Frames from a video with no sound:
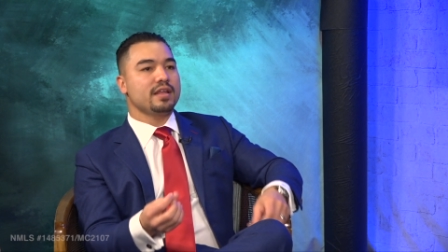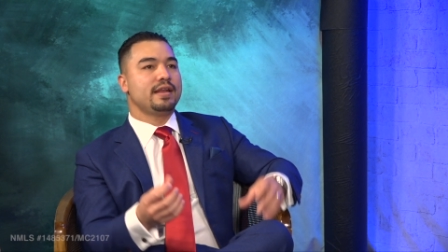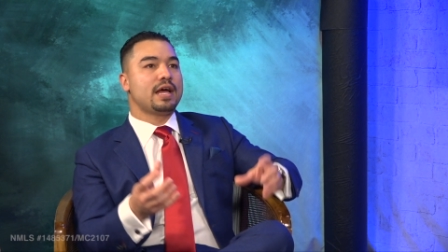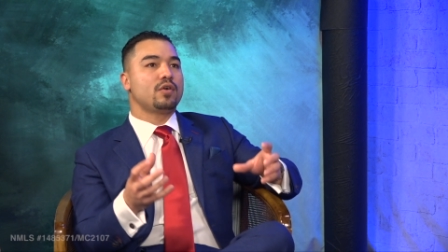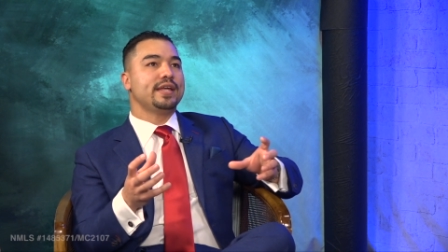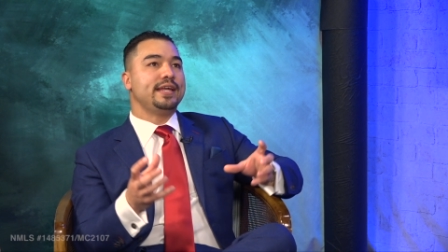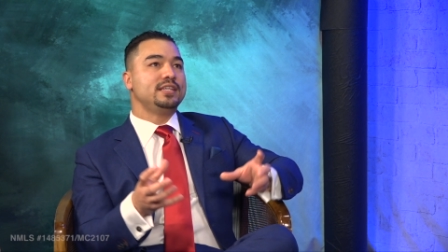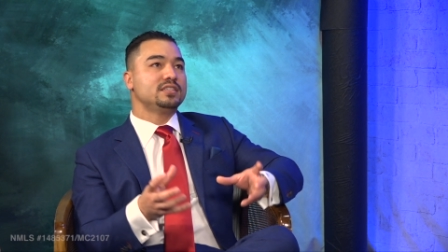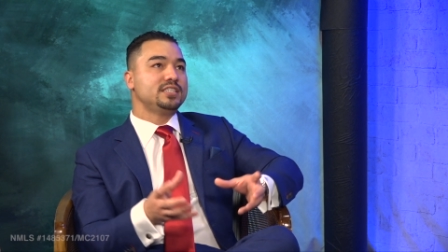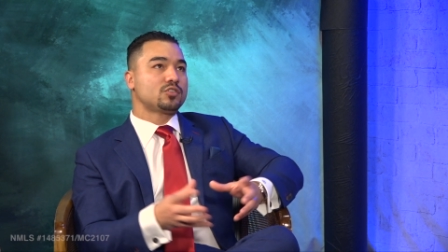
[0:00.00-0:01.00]
Now,
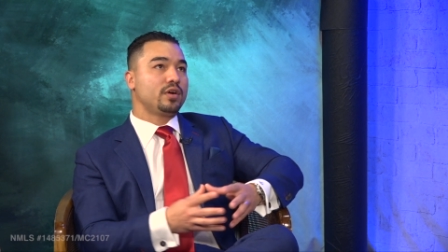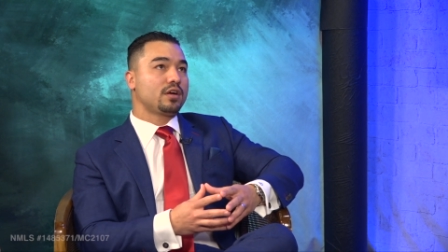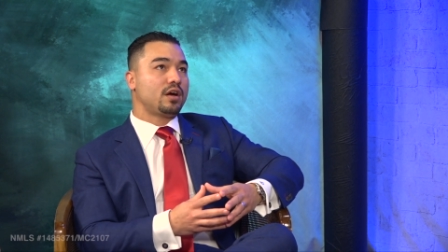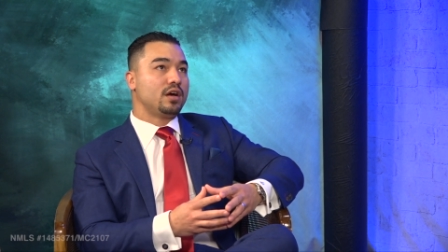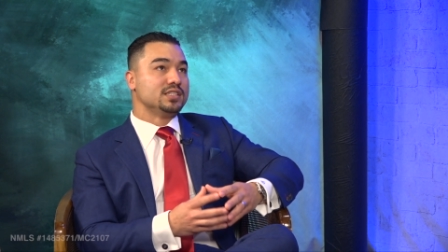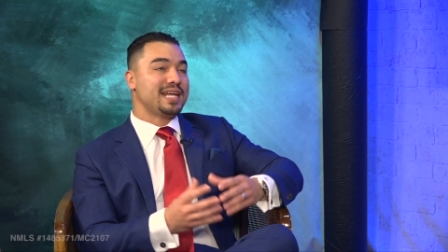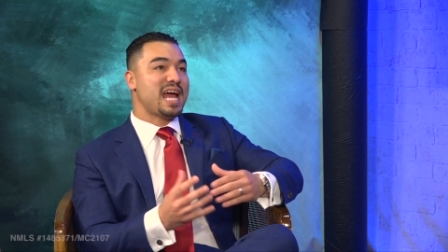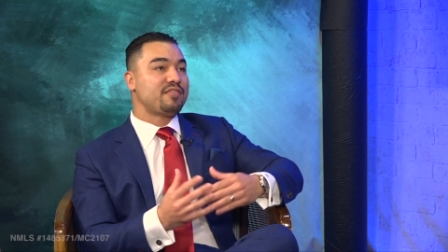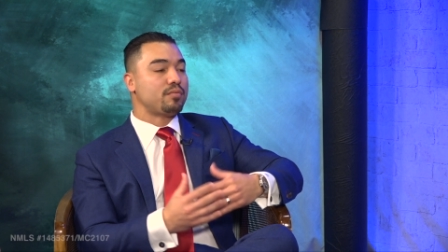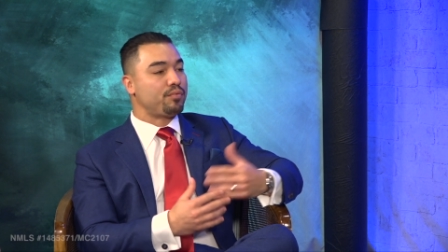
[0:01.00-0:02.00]
each of these credit cards, they
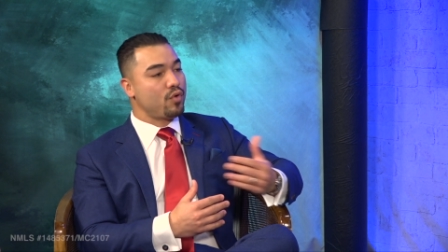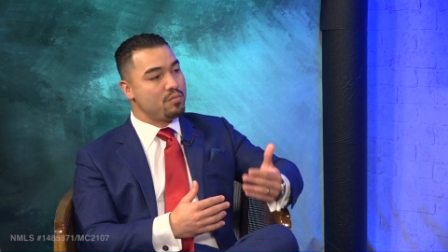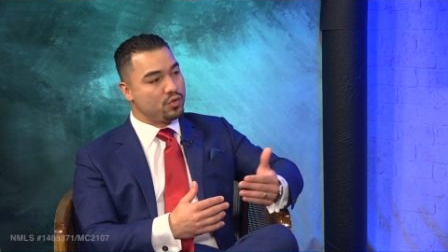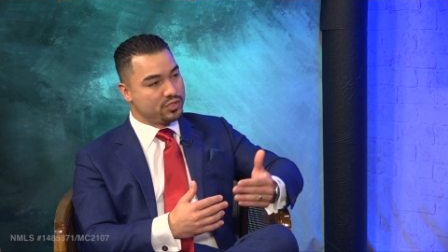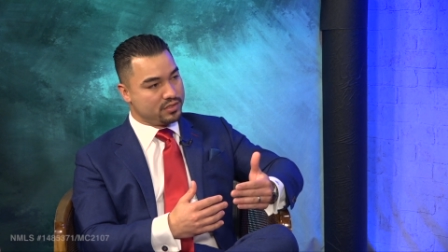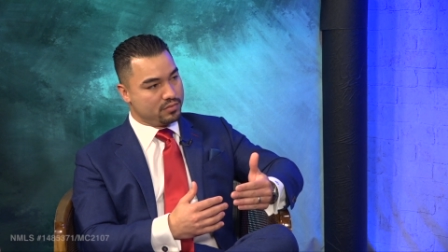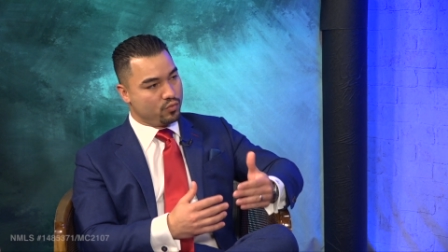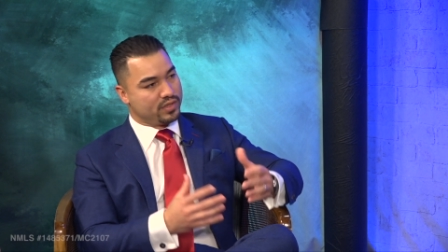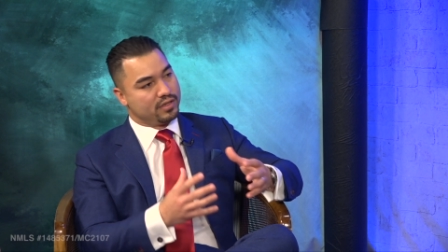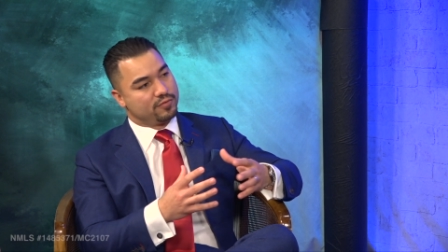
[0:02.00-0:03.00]
have a promotion
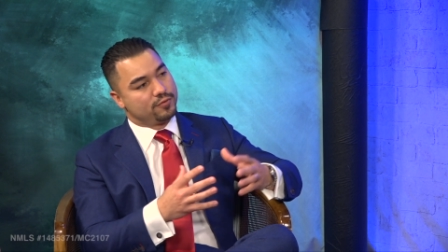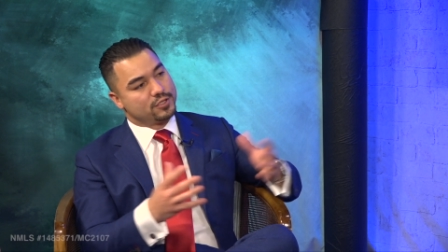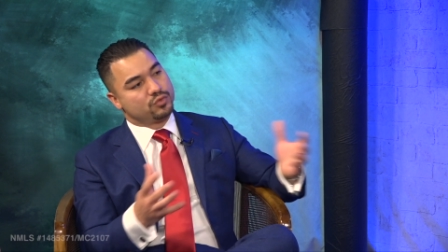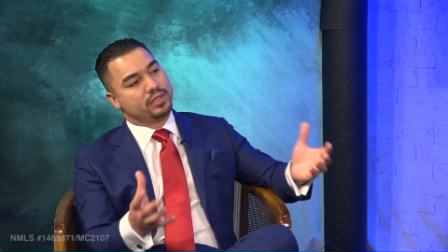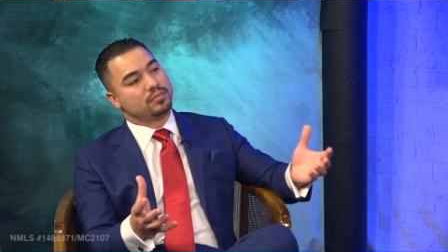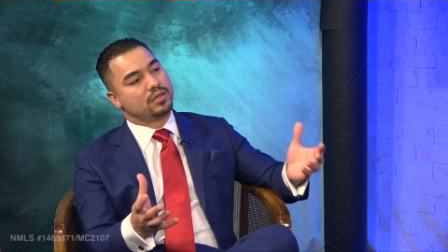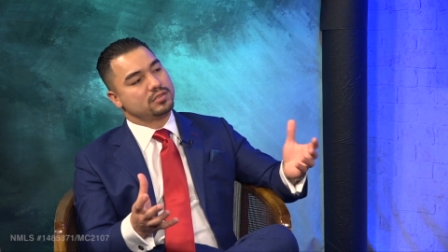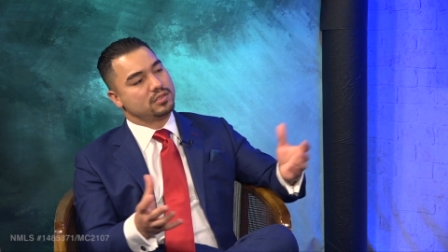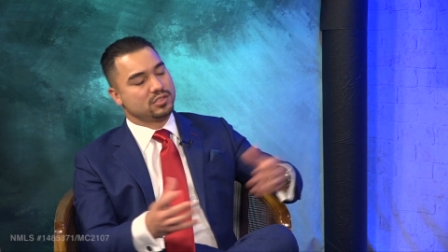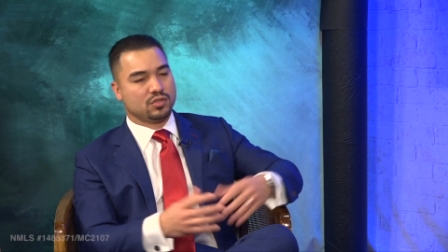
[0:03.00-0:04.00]
within the first 3
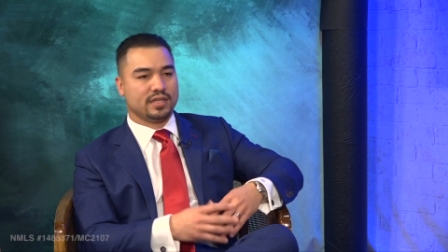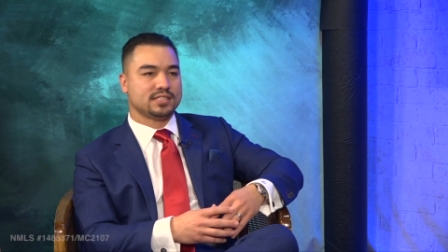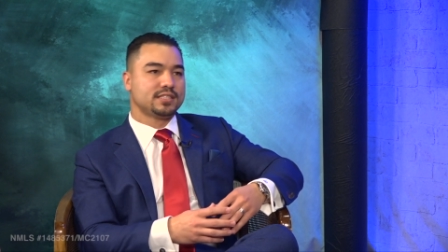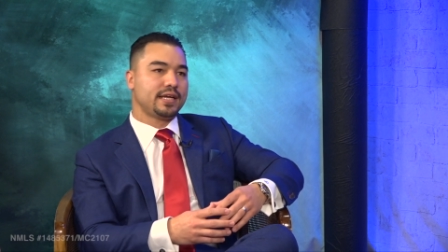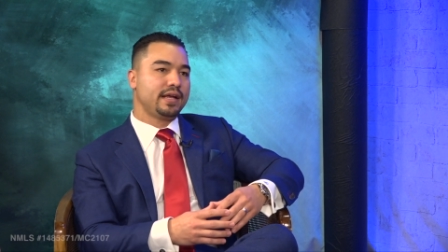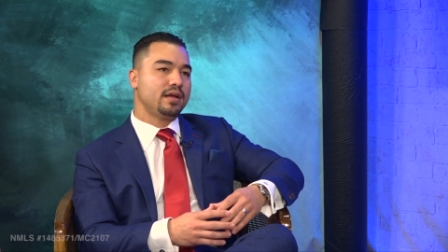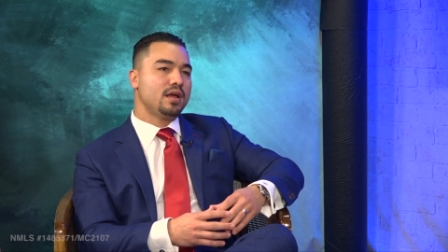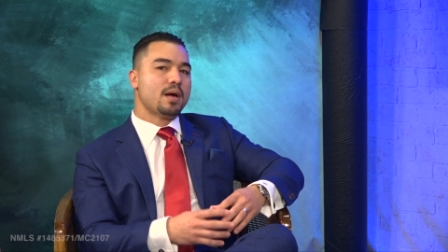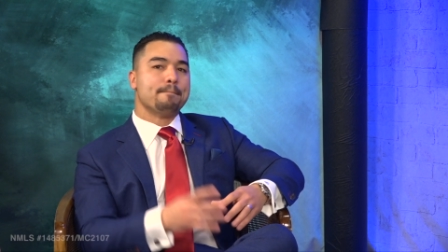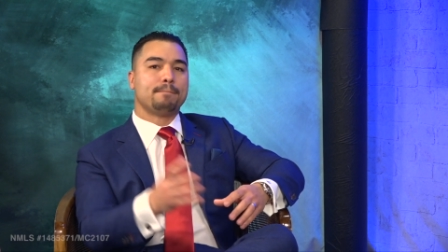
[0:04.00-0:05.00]
months. So let's say
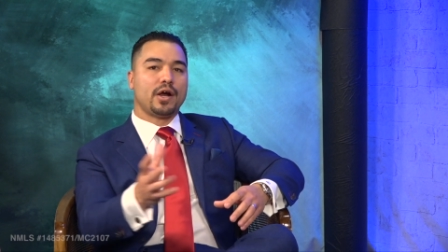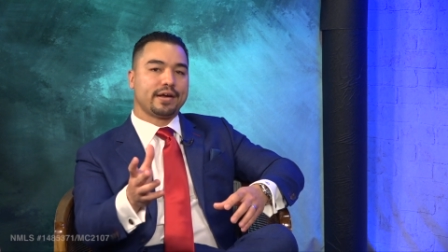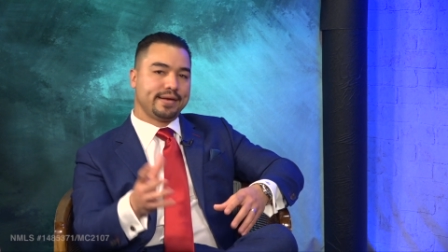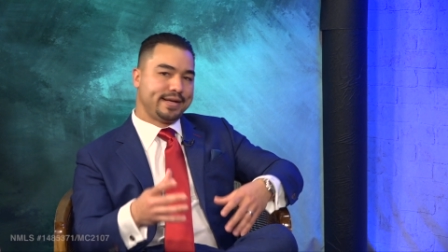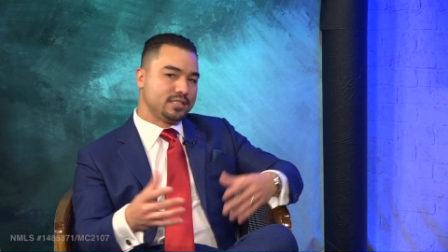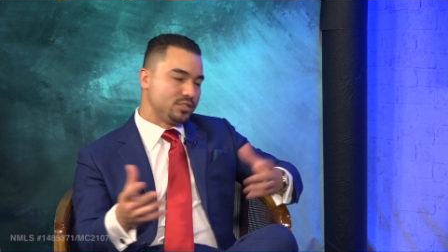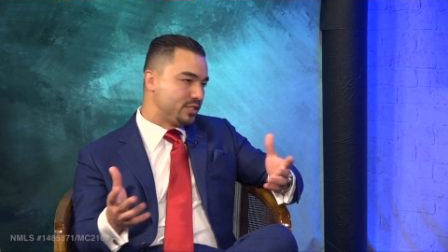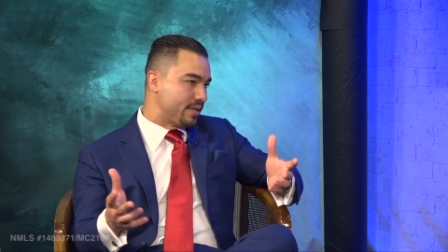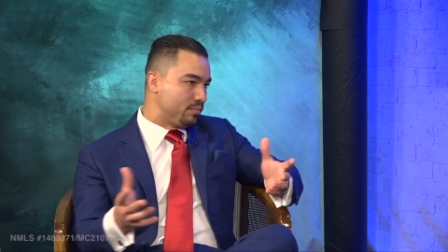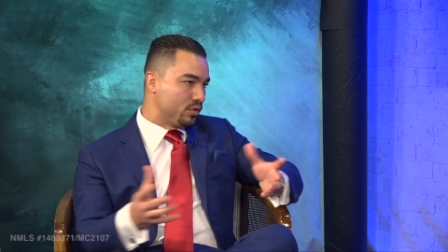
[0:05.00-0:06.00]
Barclays,
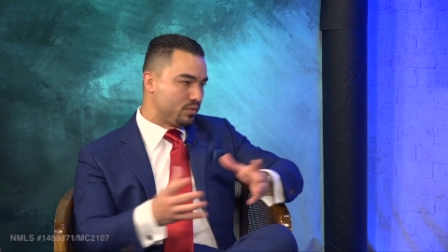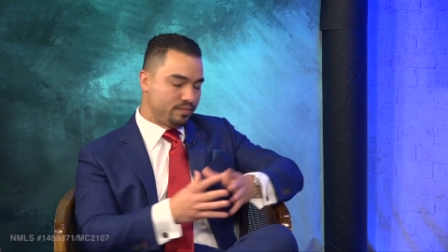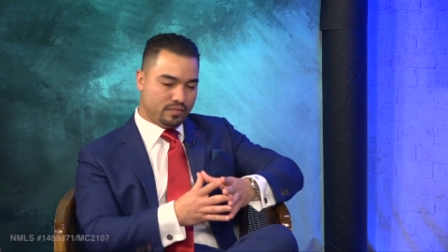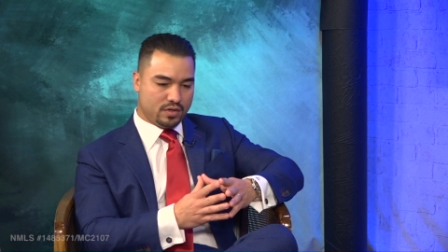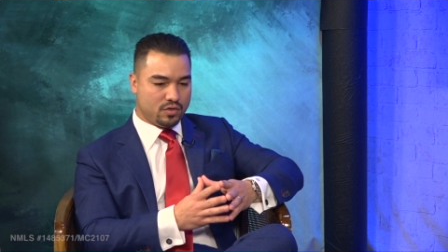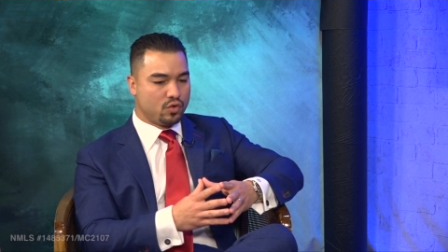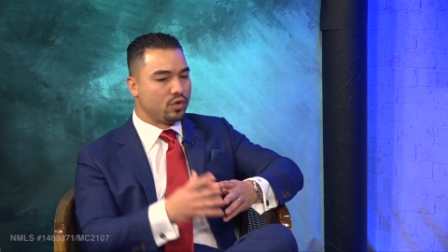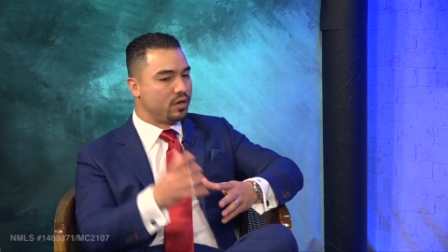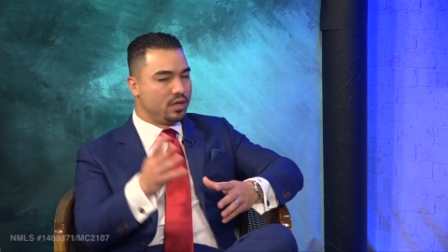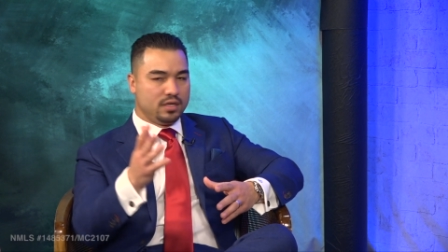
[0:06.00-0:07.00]
JetBlue,
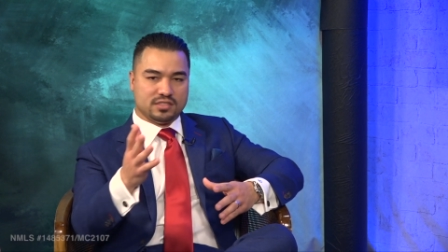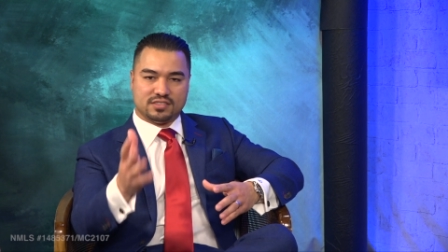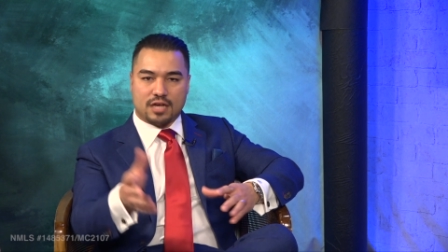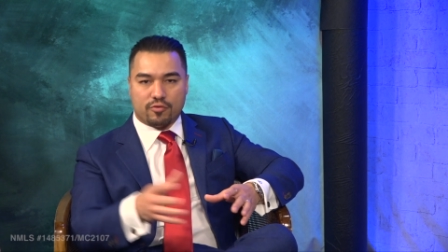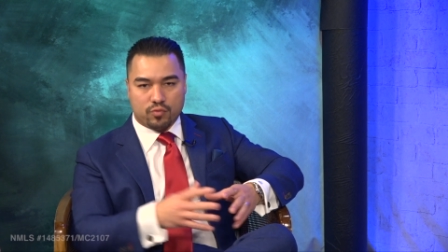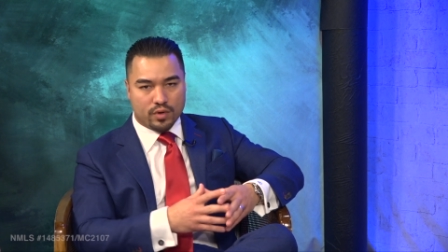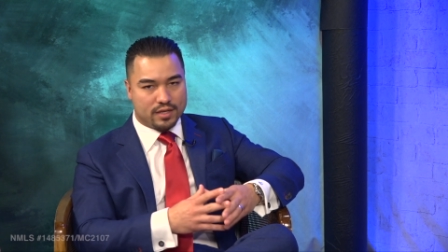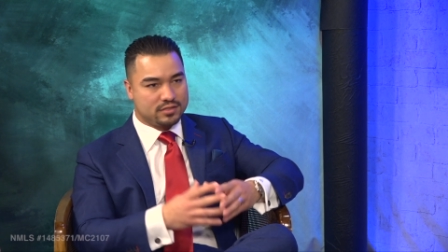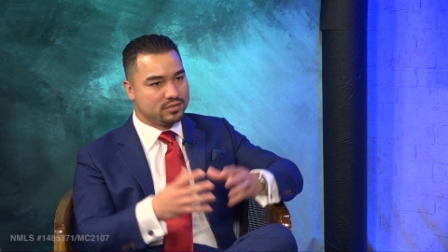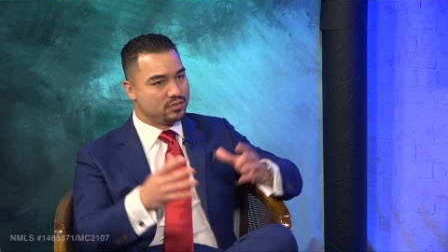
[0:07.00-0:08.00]
or
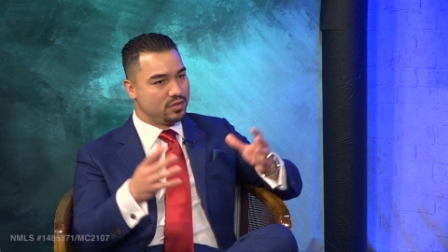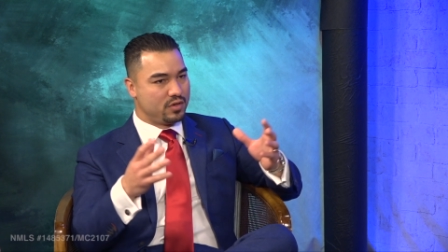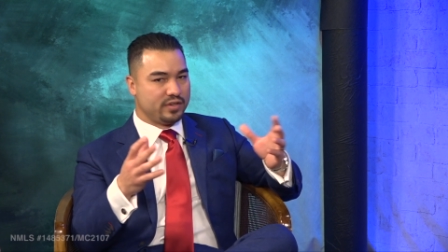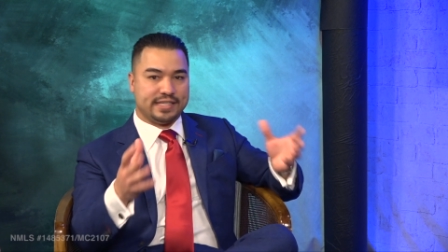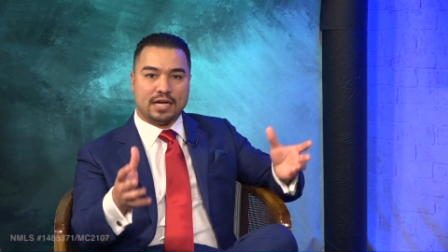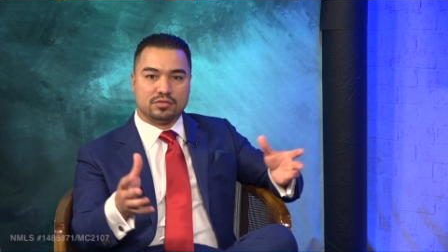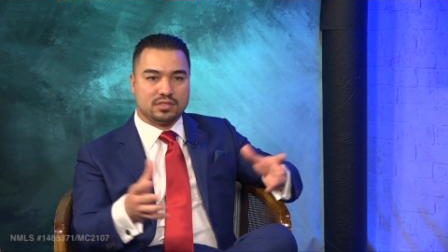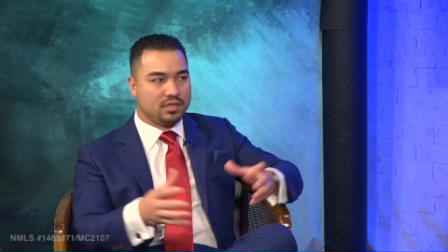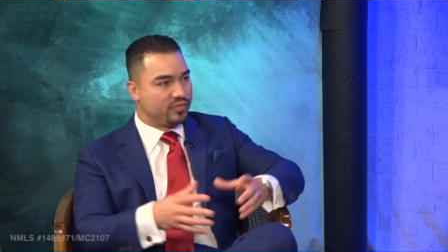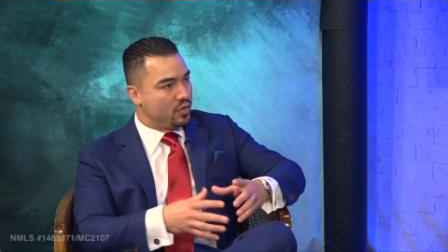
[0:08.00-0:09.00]
Southwest or
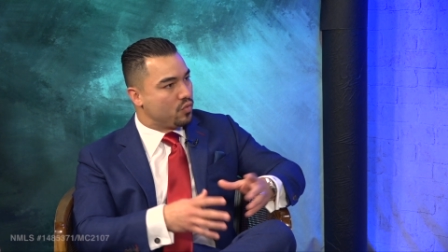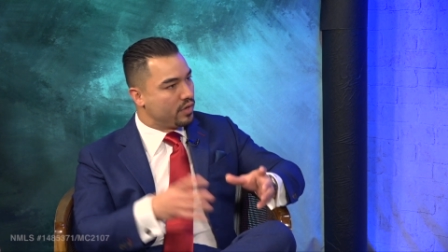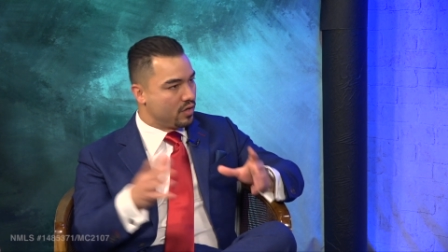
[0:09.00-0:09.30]
Delta, if you